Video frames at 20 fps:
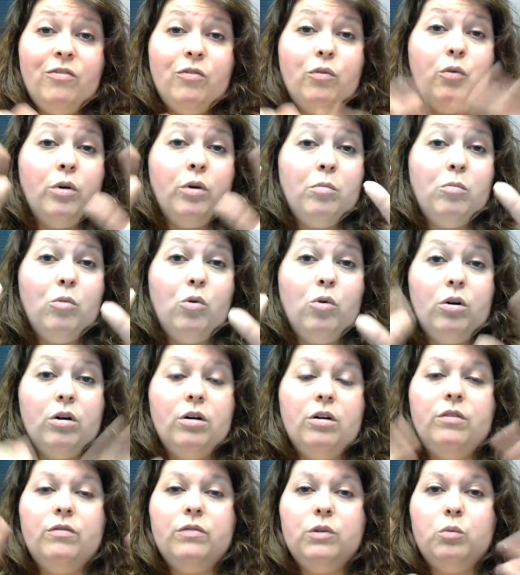or
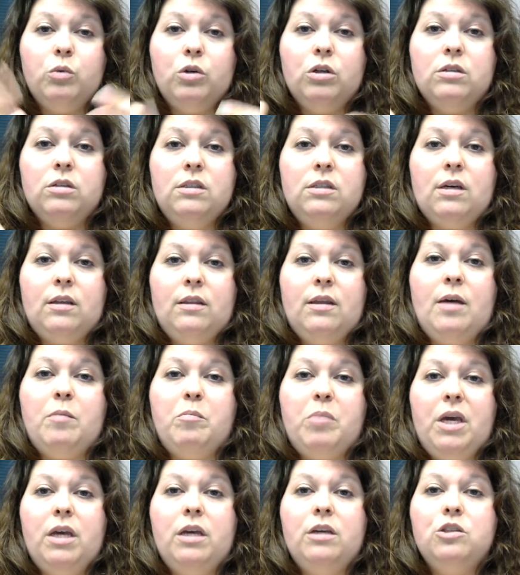more of the words on
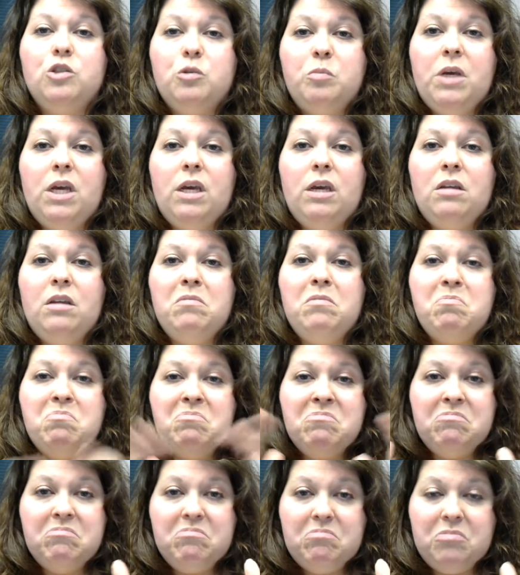that page mean,
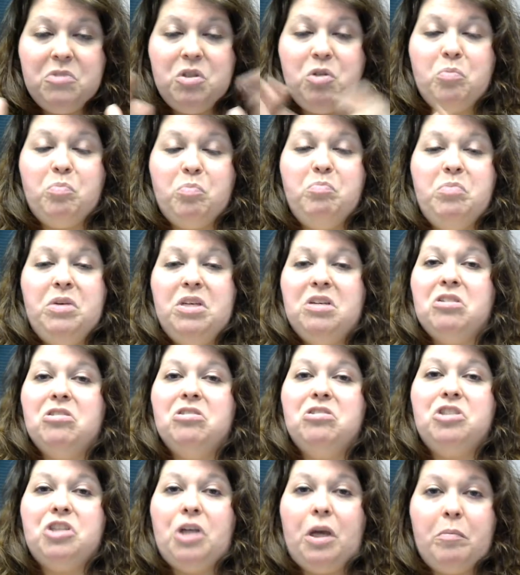you'll be in
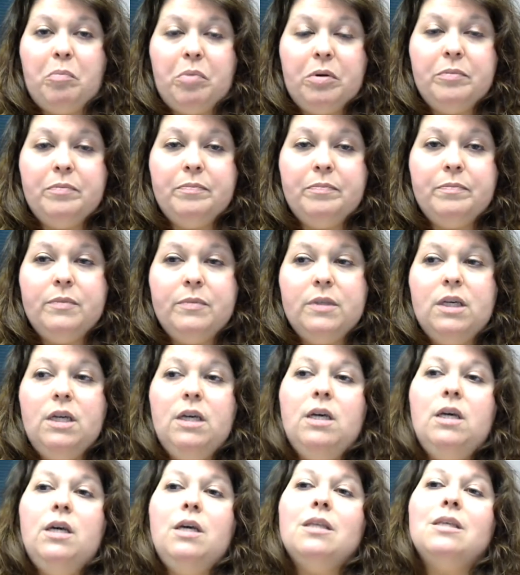good shape.
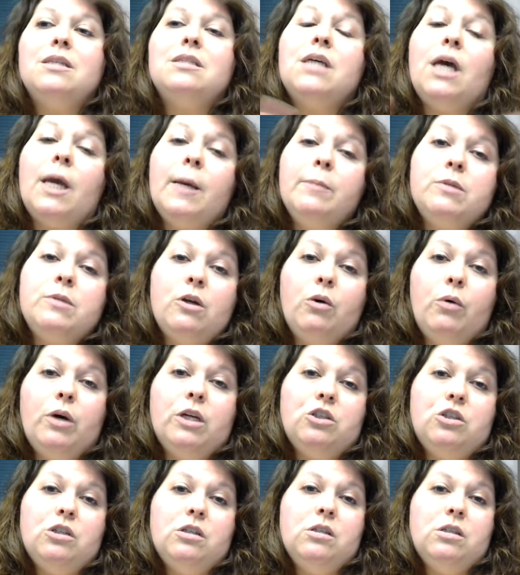The types of
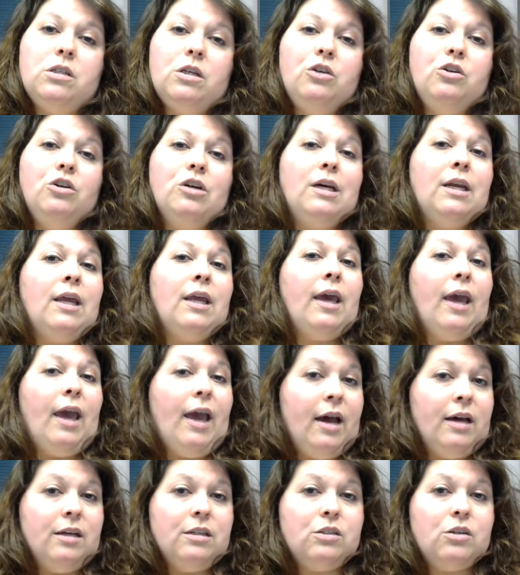questions that you're going to
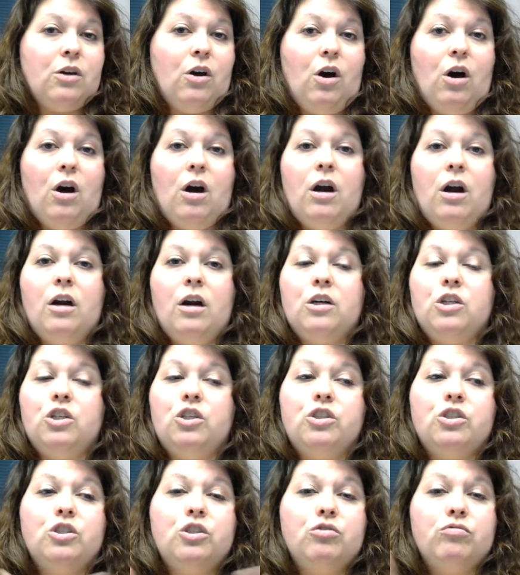ask are
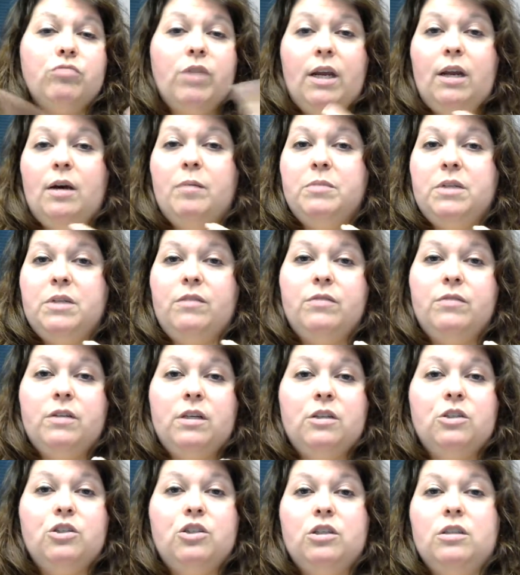straight up
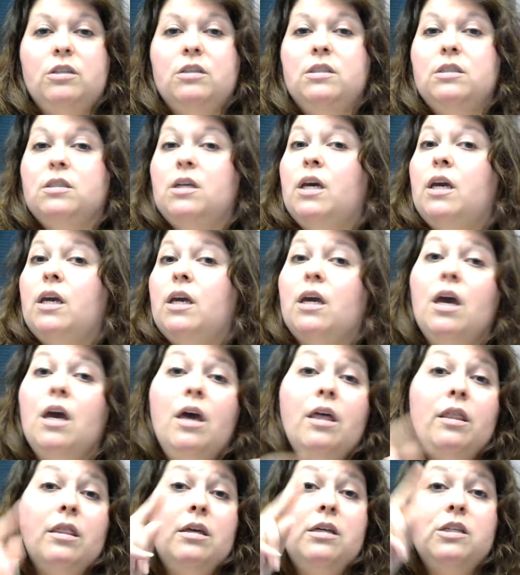definition, like
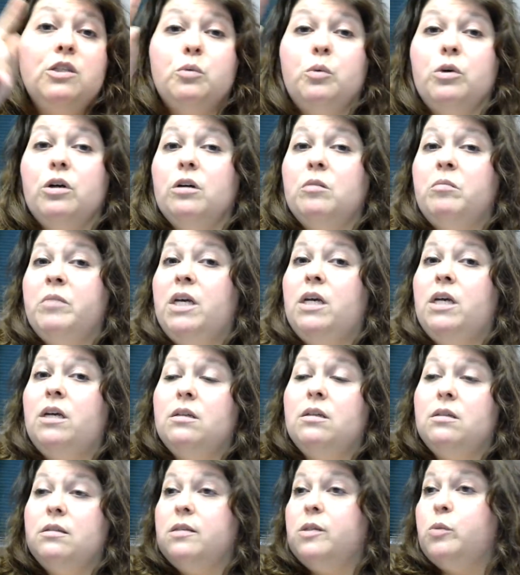this word
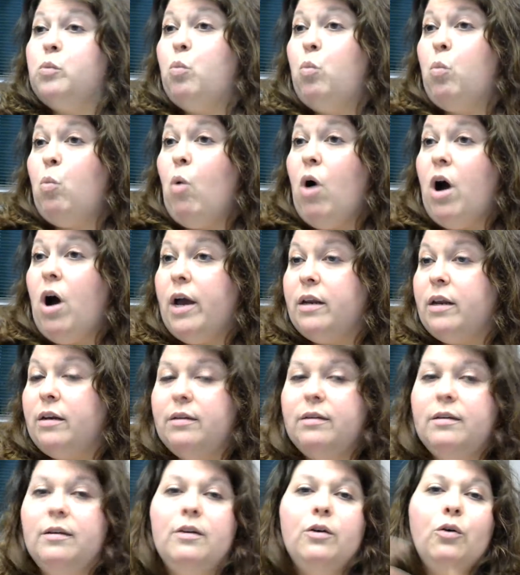means what?
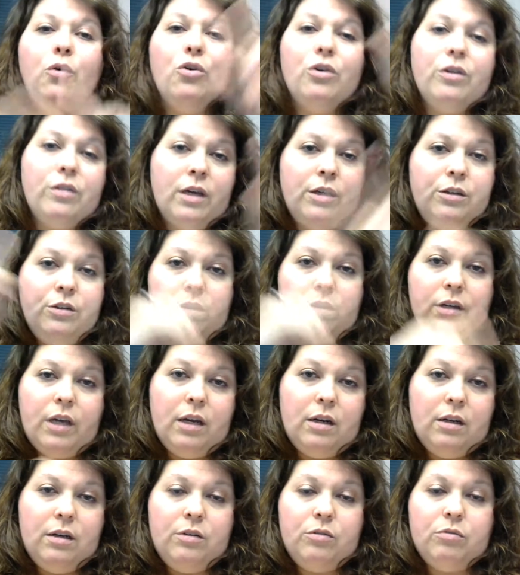Or then you'll
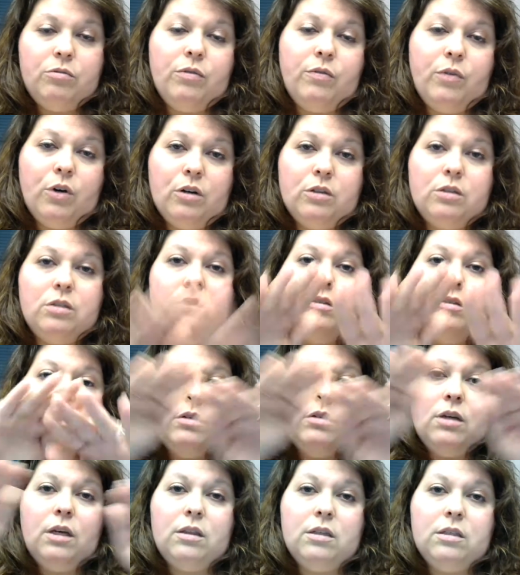get it in reverse and
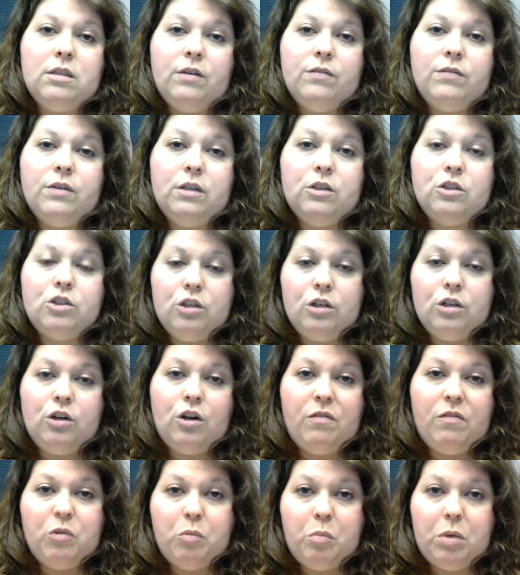you'll get the definition and
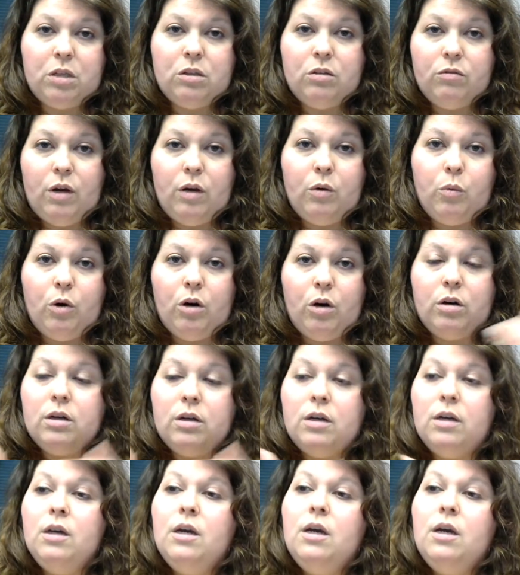you have to pick the right word.